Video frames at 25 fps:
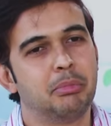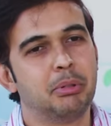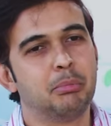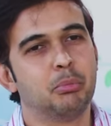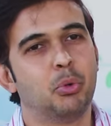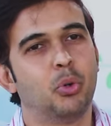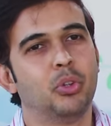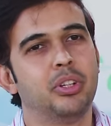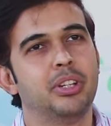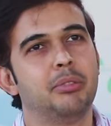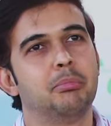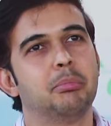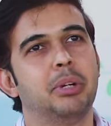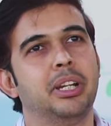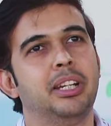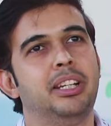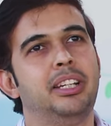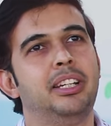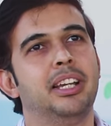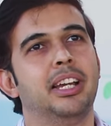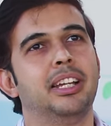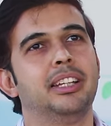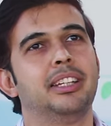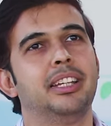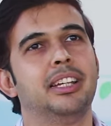But more than
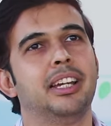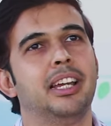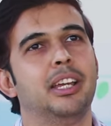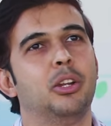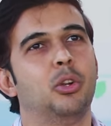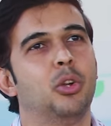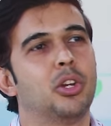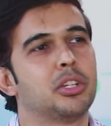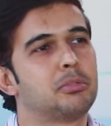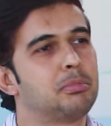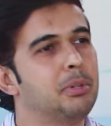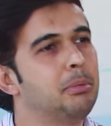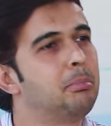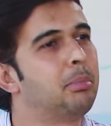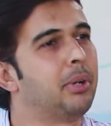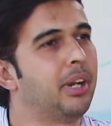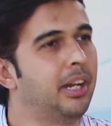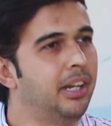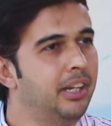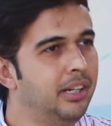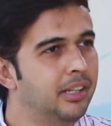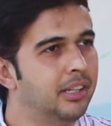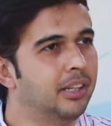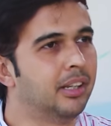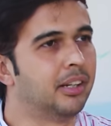money, I think I lost my
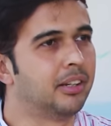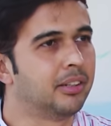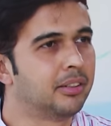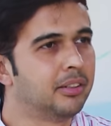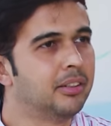pride there.